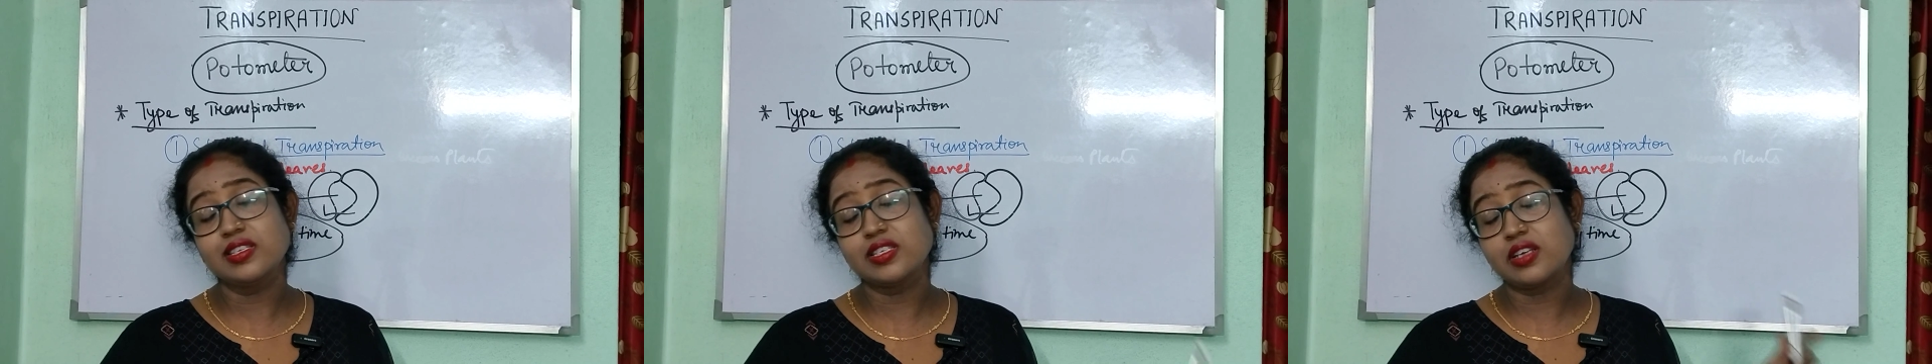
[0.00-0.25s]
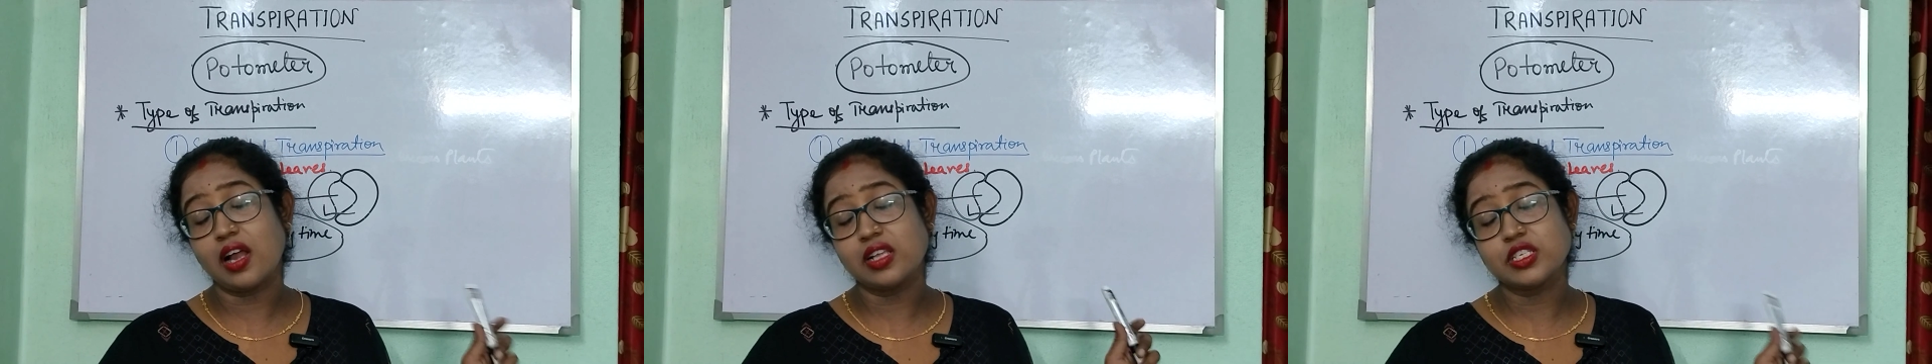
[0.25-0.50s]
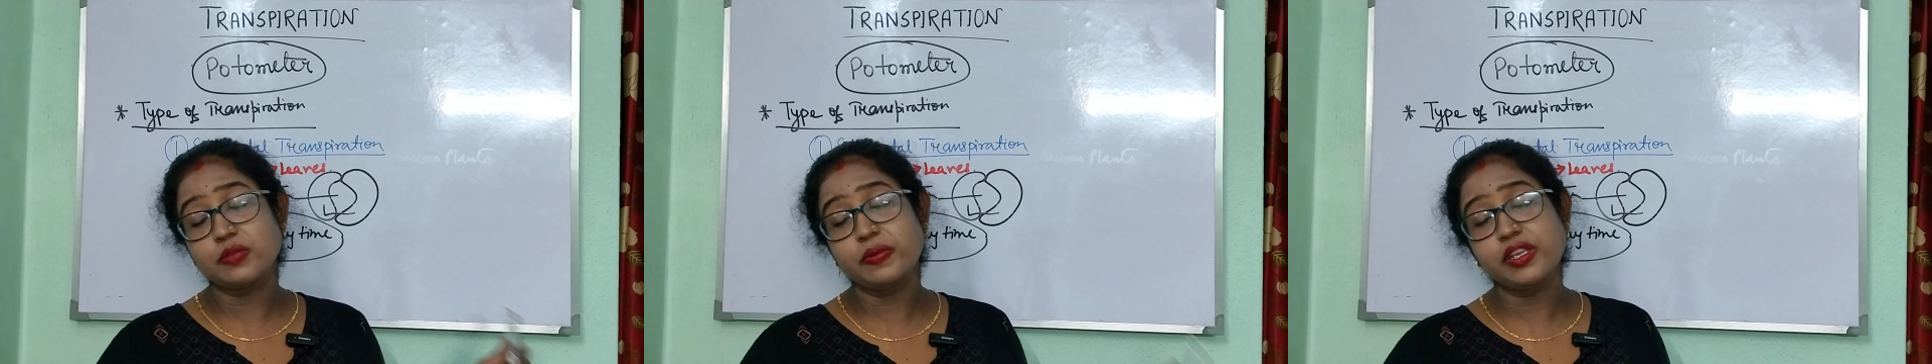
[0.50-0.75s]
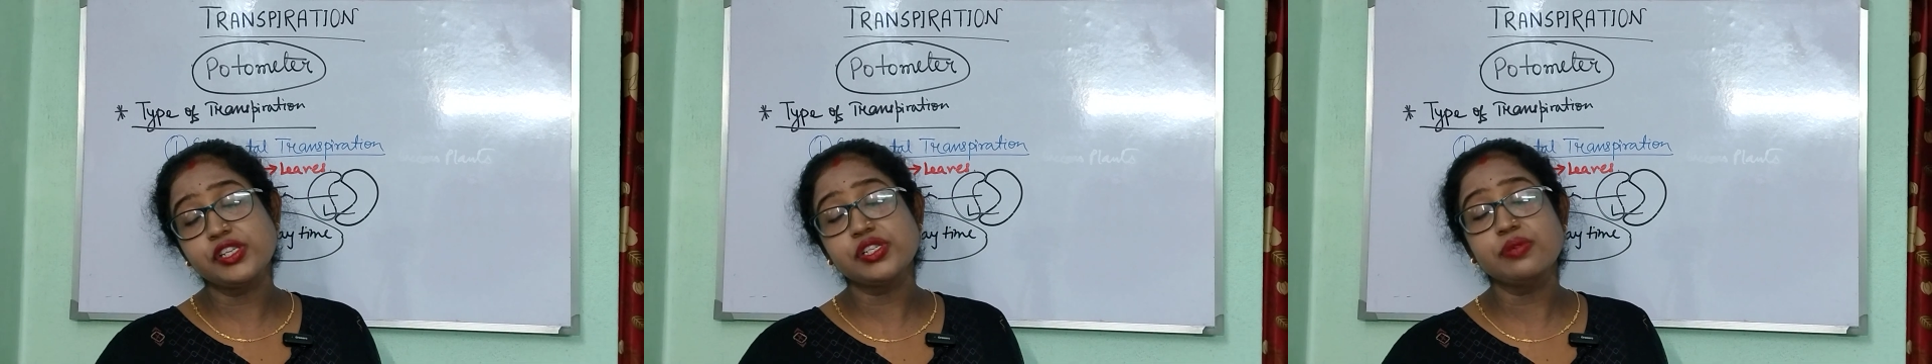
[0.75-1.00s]
this
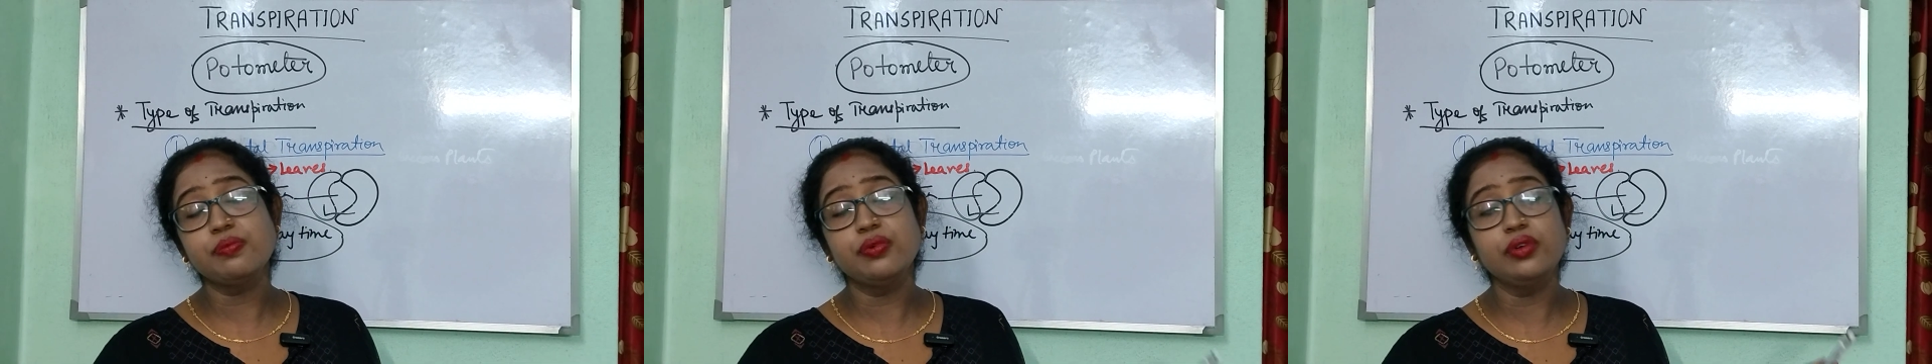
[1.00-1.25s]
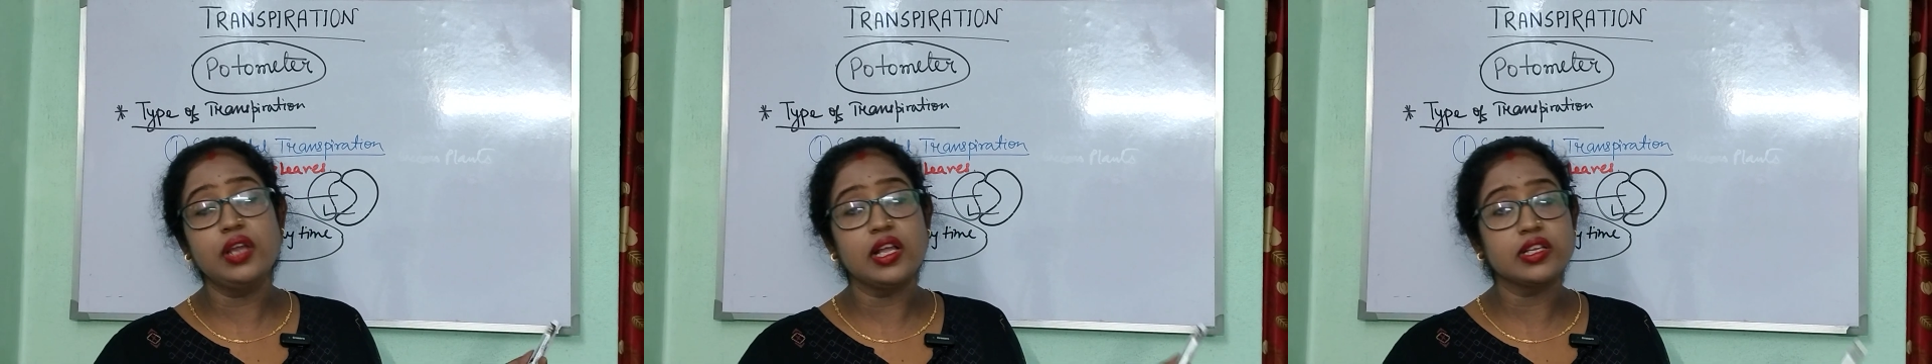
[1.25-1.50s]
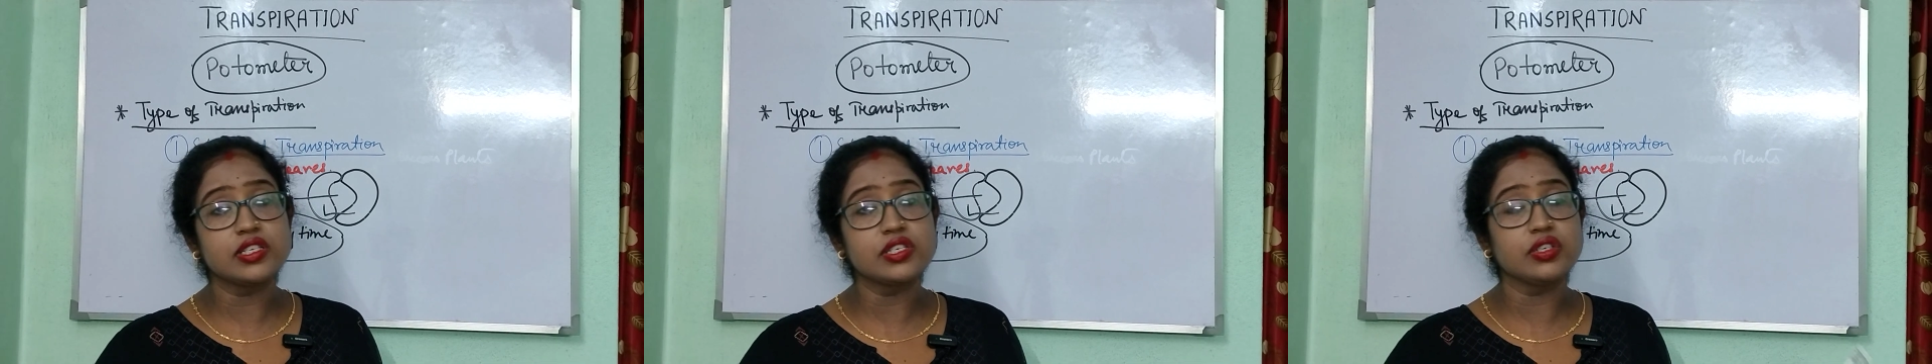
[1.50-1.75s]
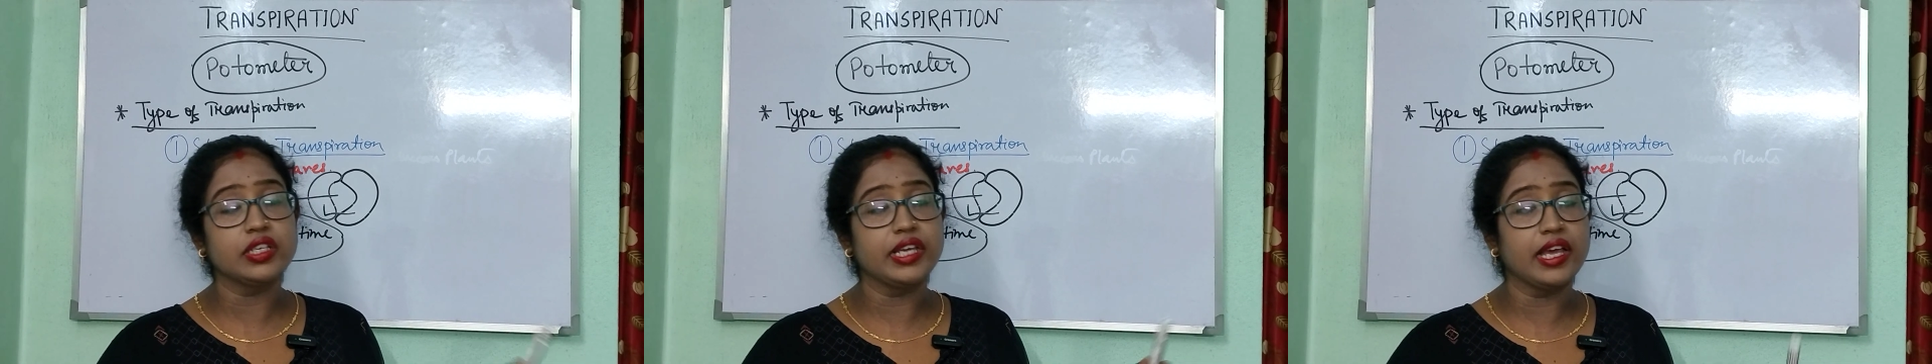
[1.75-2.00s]
transpiration pool
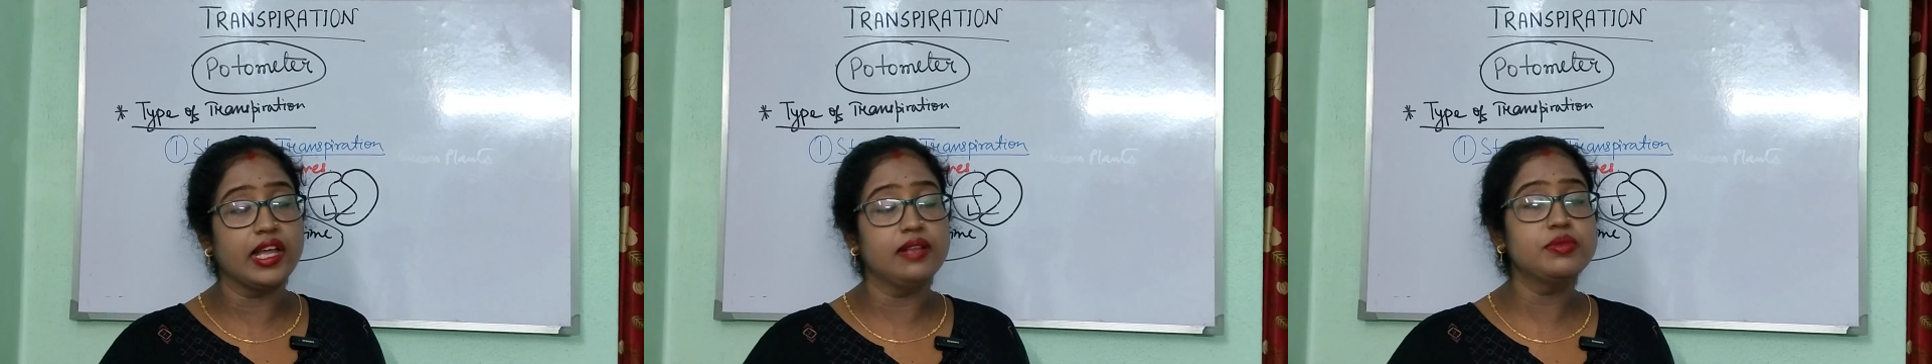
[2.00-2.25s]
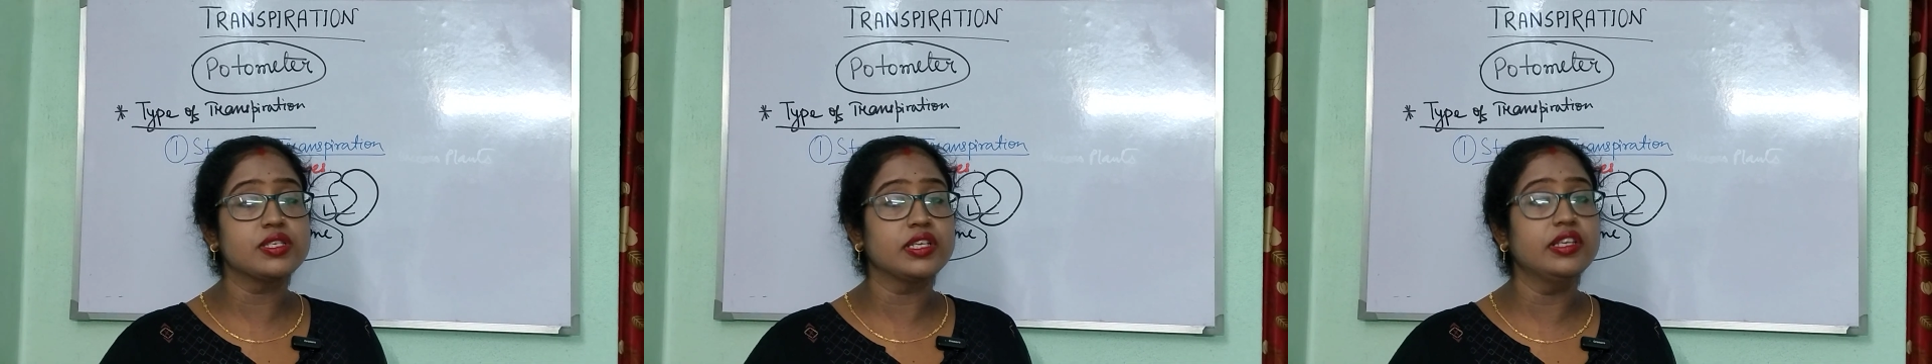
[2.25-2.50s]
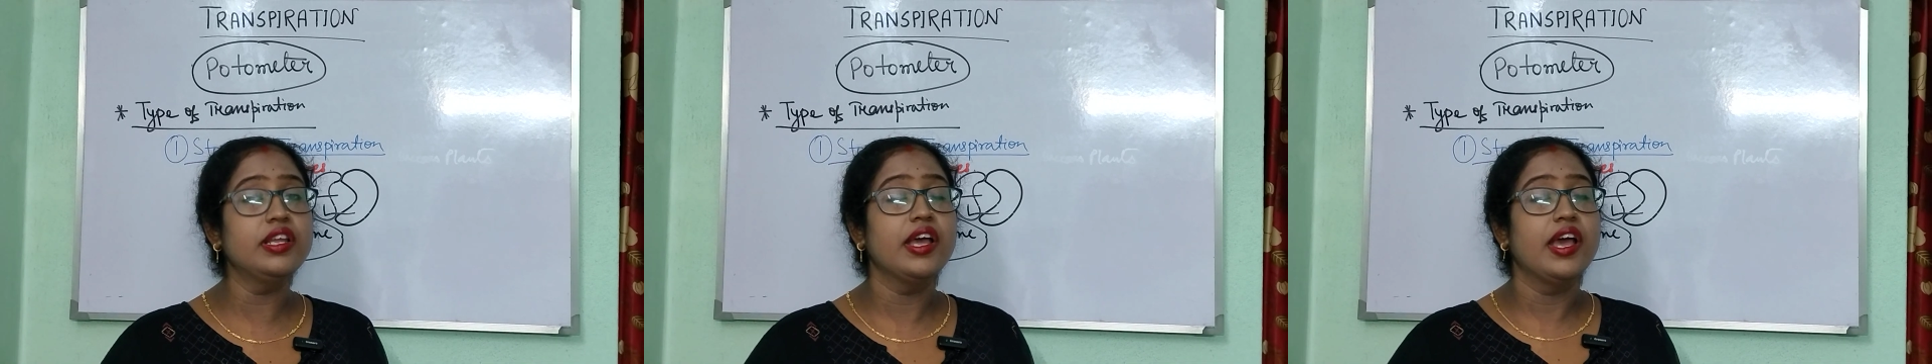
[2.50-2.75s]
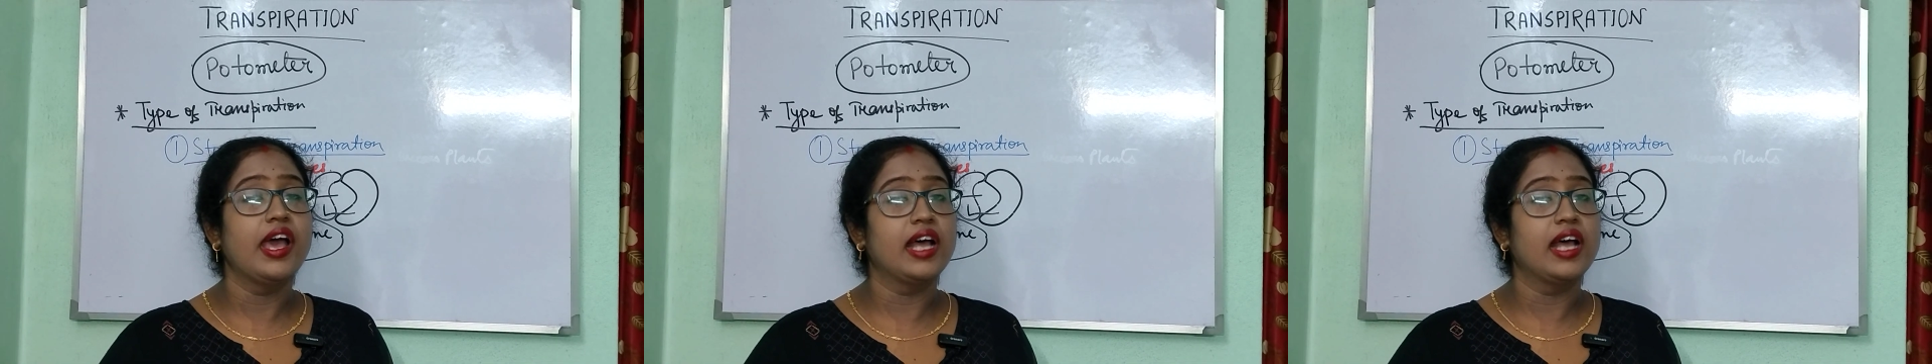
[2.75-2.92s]
actually helps in